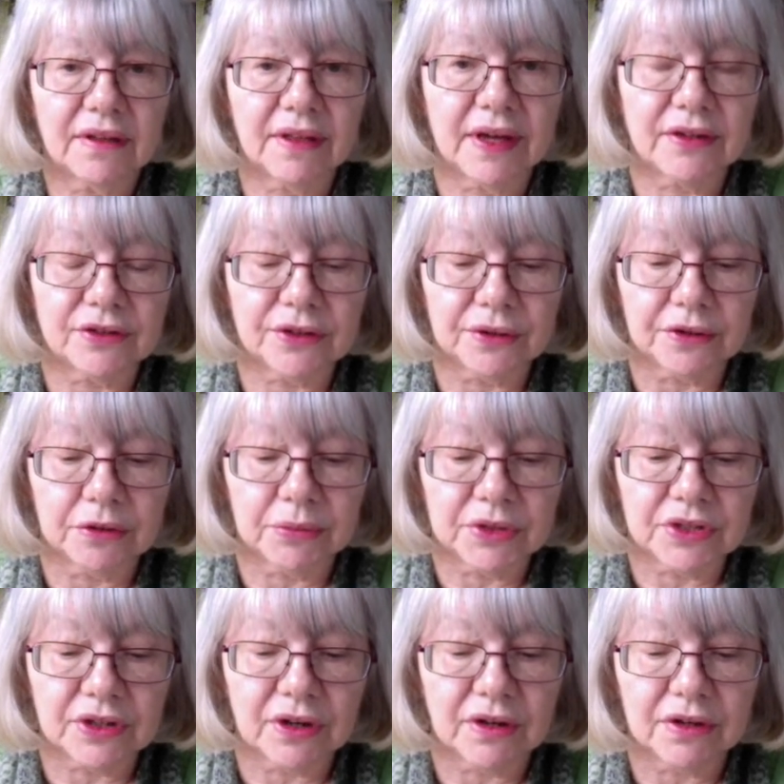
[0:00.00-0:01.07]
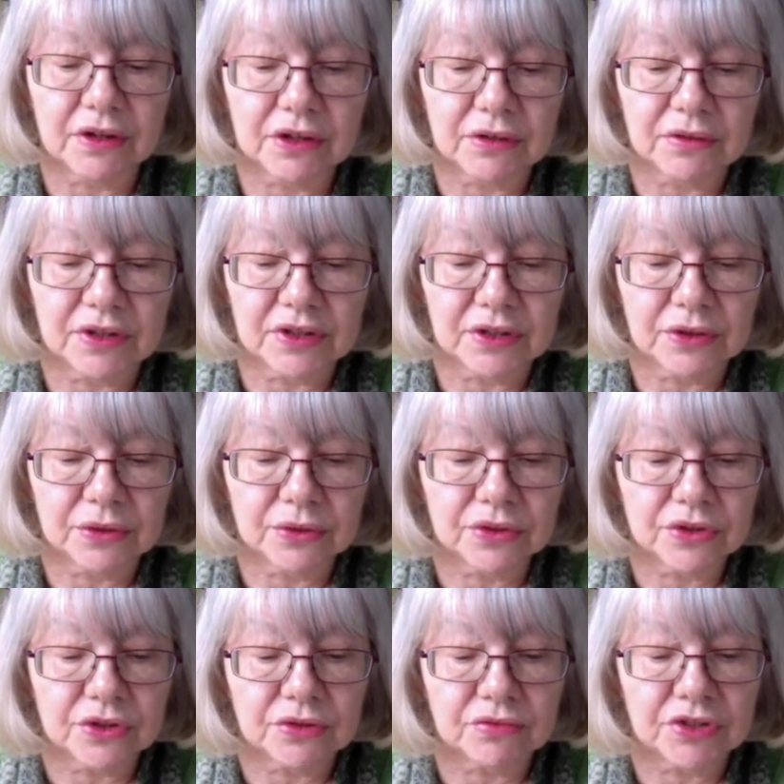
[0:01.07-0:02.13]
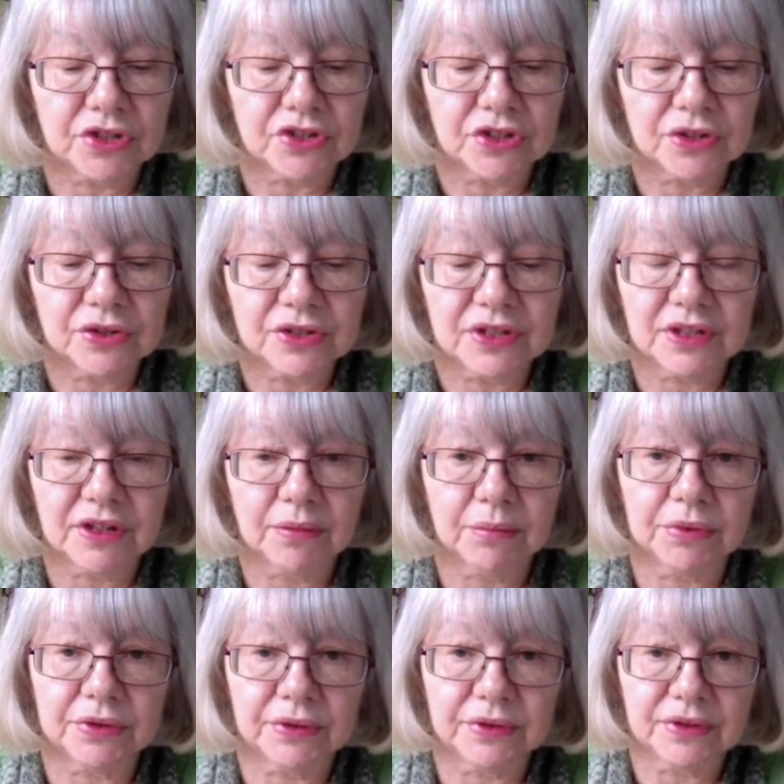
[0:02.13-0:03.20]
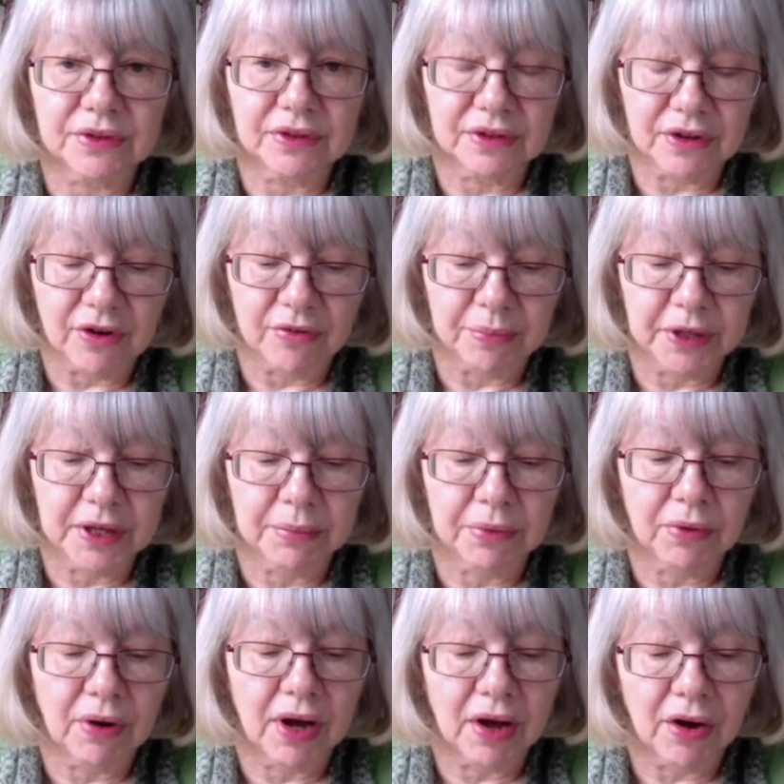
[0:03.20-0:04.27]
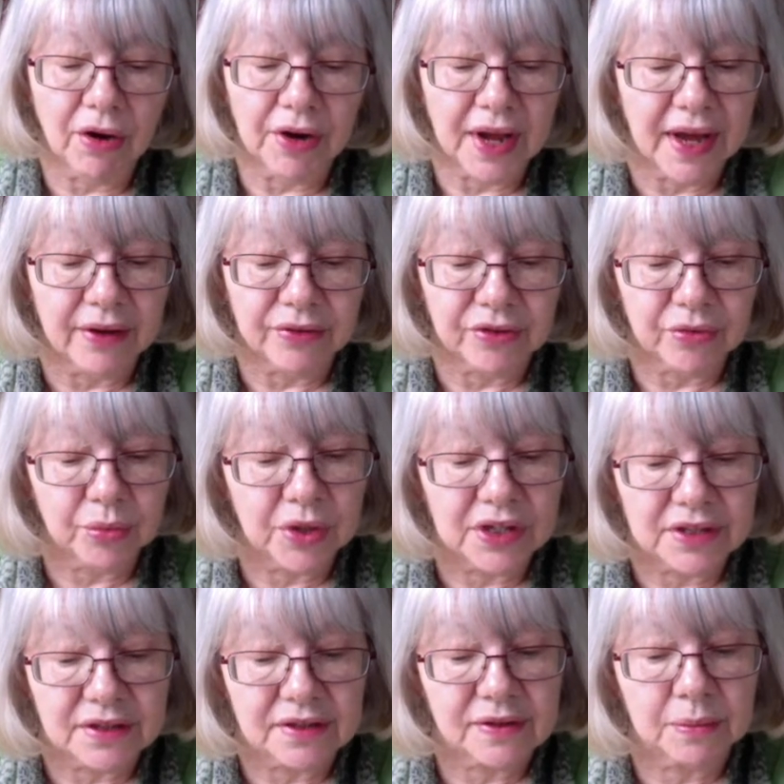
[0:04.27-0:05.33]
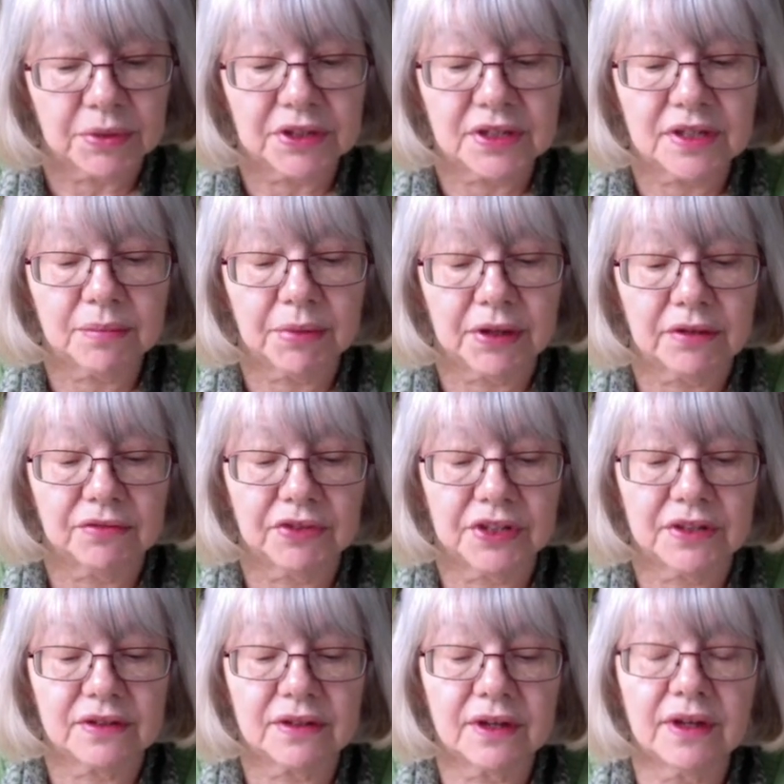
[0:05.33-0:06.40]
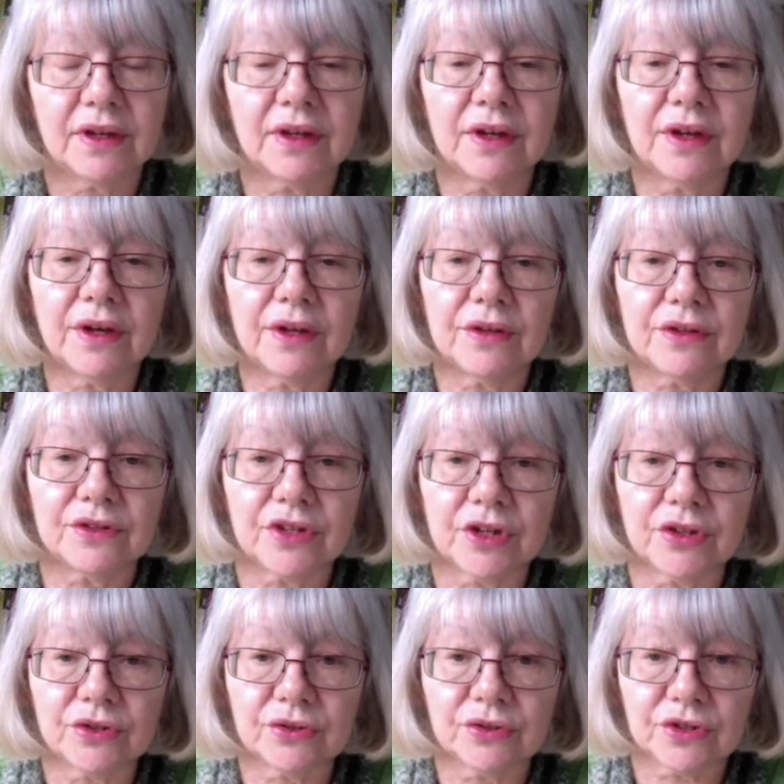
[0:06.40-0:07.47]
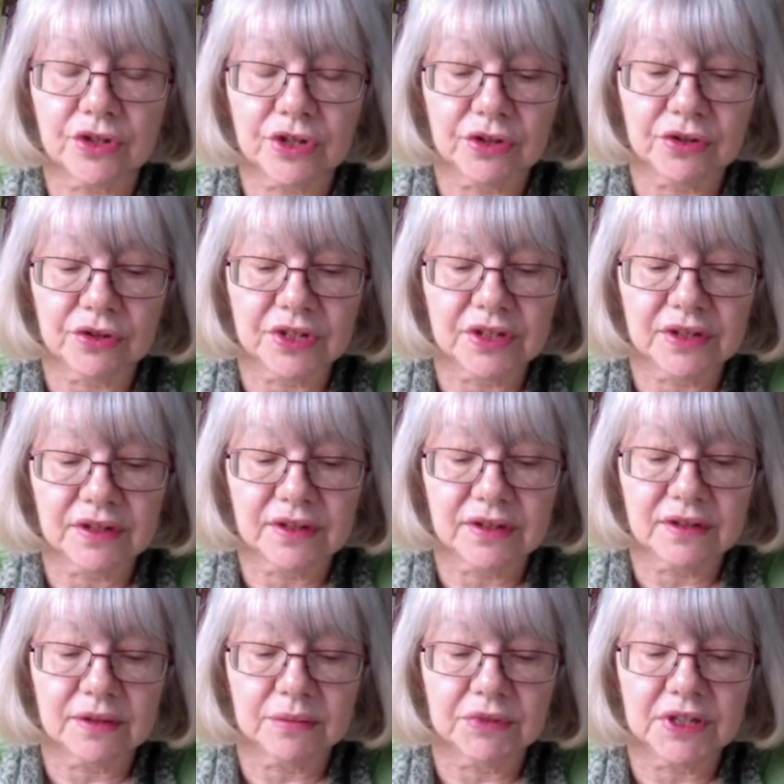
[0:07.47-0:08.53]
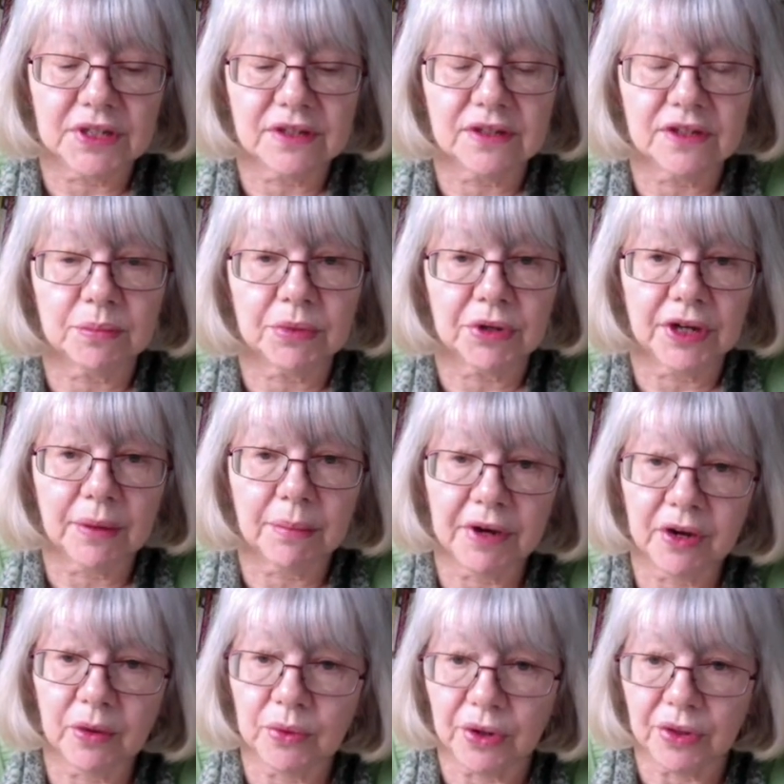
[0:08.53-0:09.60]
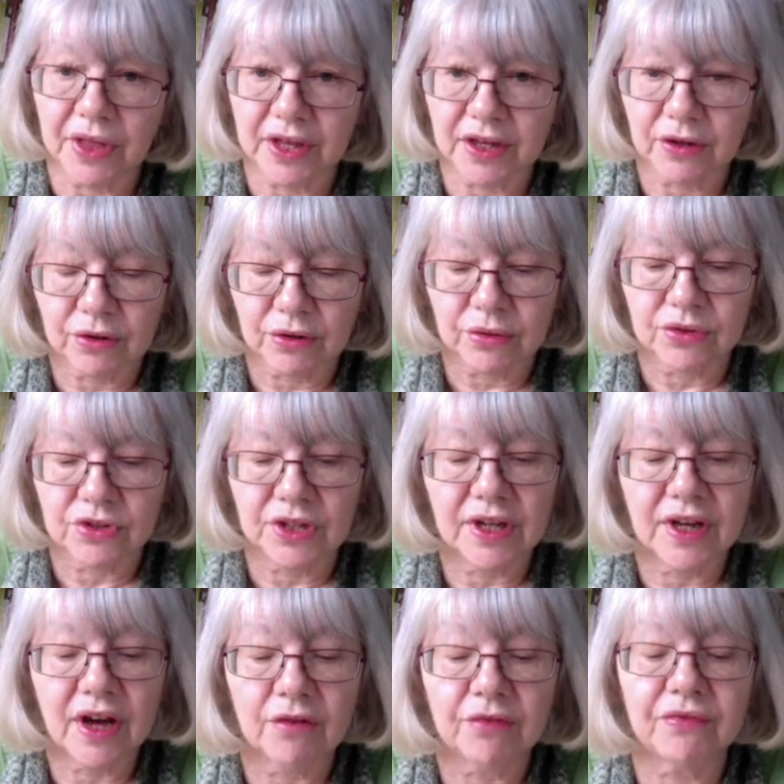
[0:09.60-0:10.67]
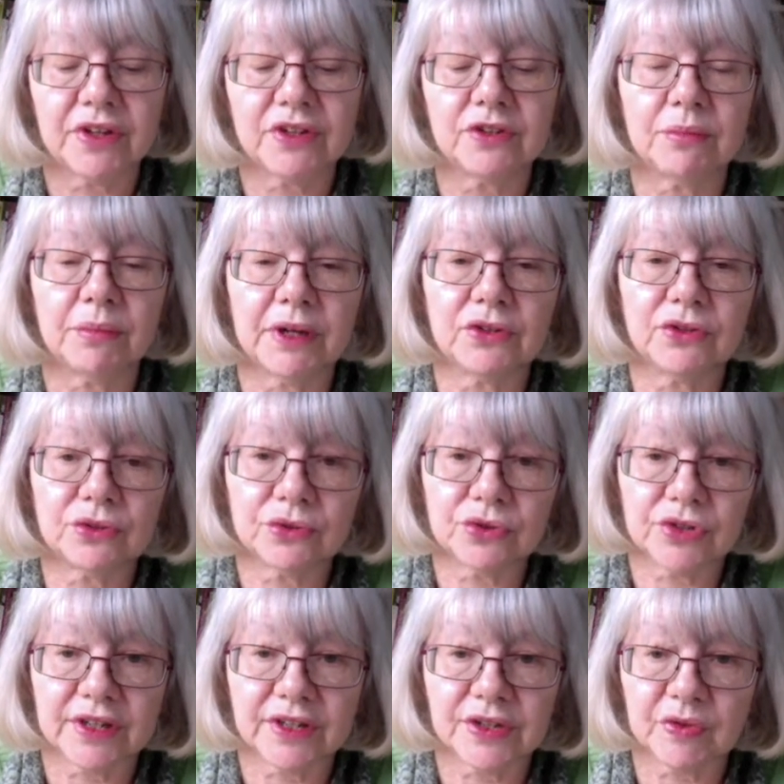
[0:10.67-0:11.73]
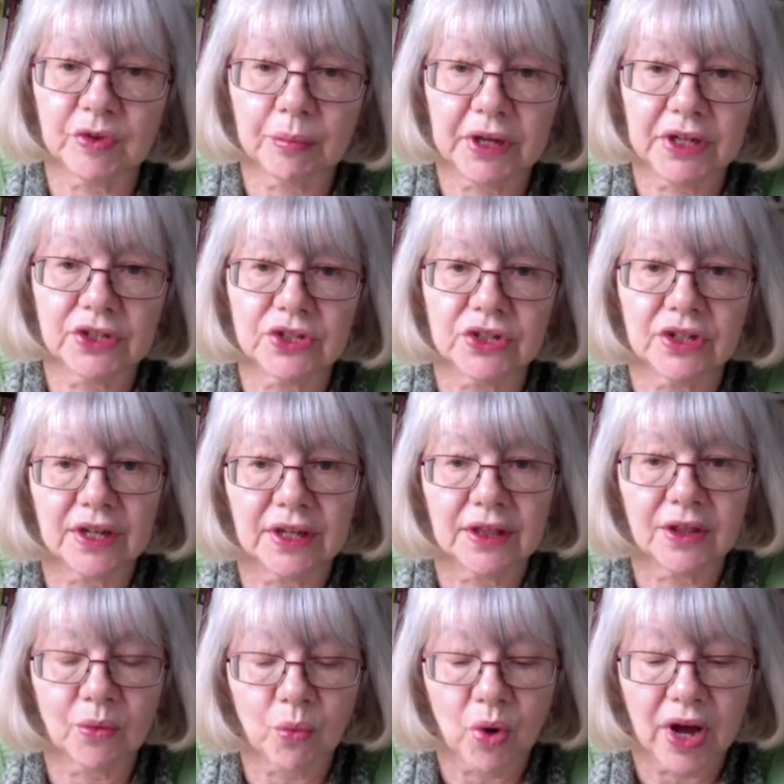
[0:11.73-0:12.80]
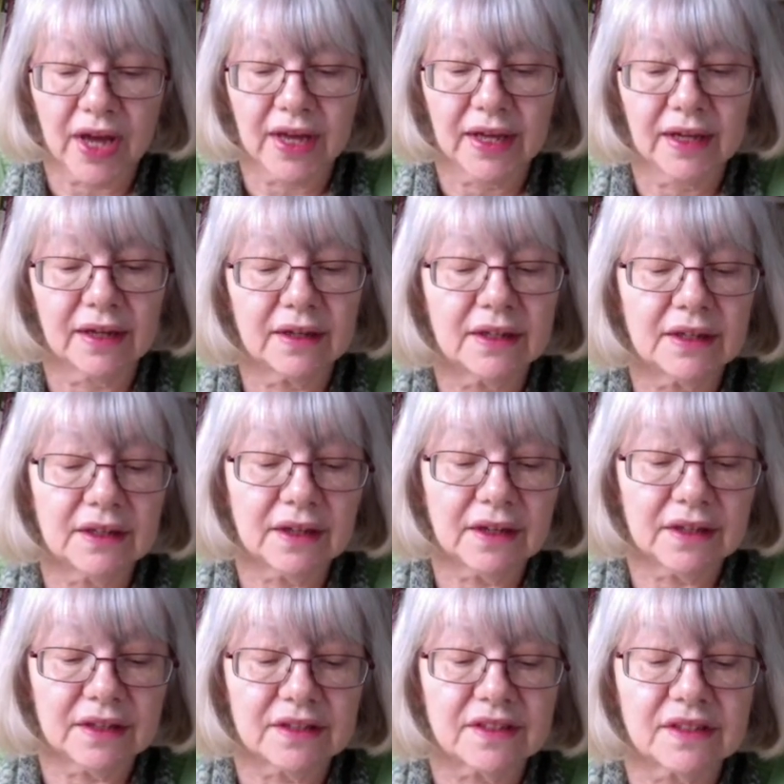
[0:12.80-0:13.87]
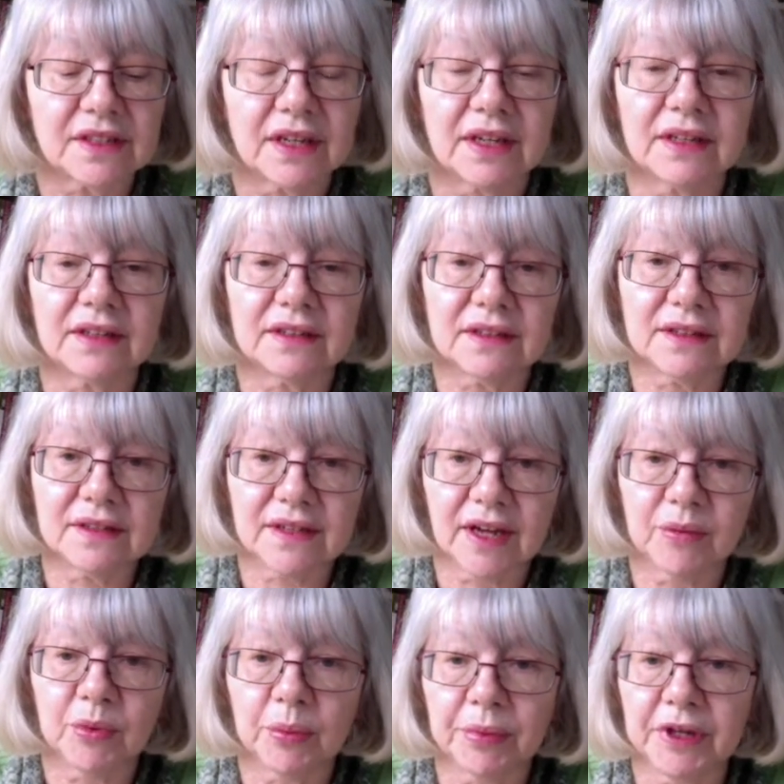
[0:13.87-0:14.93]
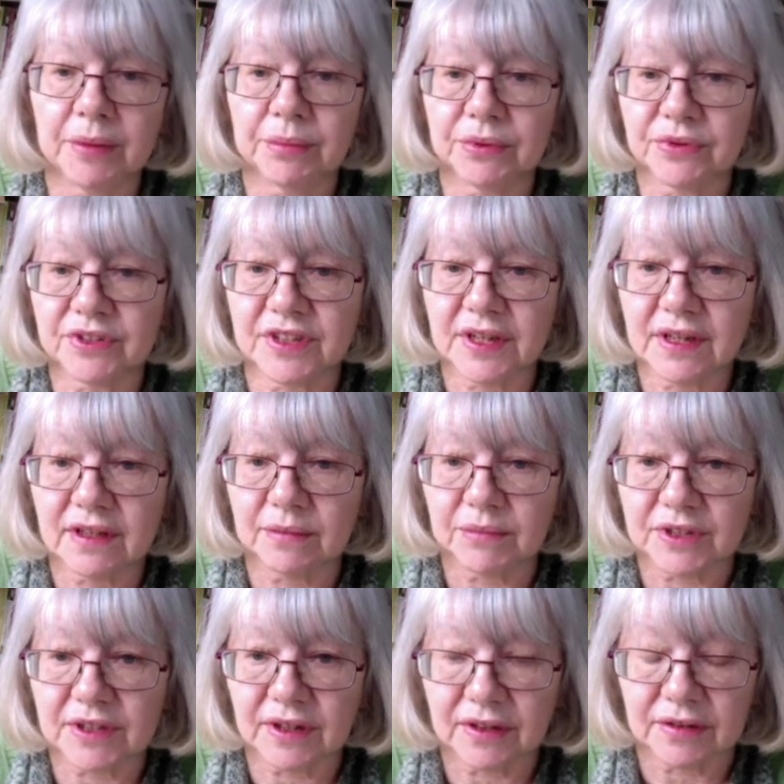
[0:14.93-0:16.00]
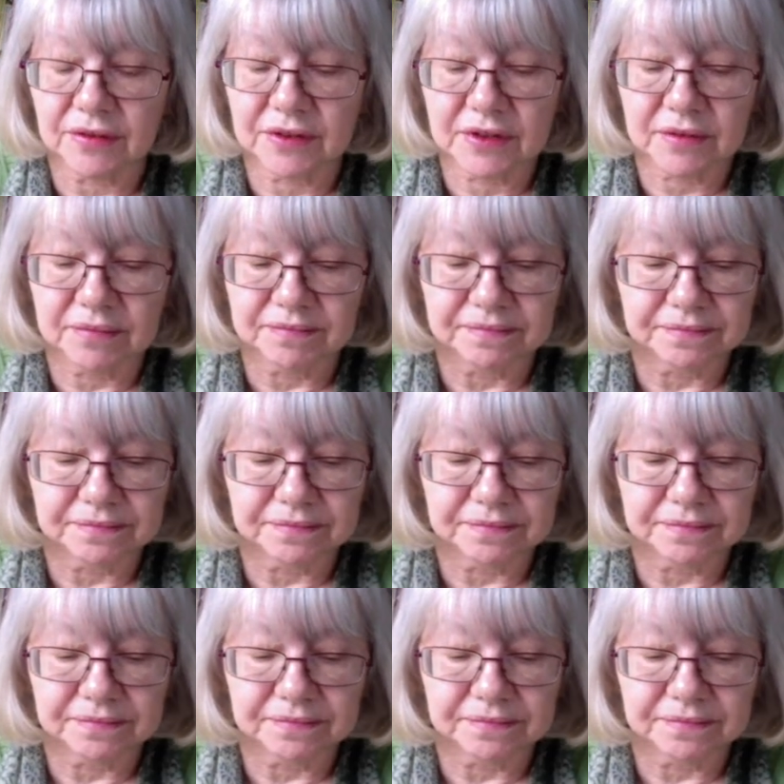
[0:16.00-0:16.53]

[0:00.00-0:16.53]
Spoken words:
That document argued that in order to reduce the numbers of people on out-of-work disability benefits, the social security system needed to bring about what they called a fundamental transformation in the way that sick and disabled people see themselves.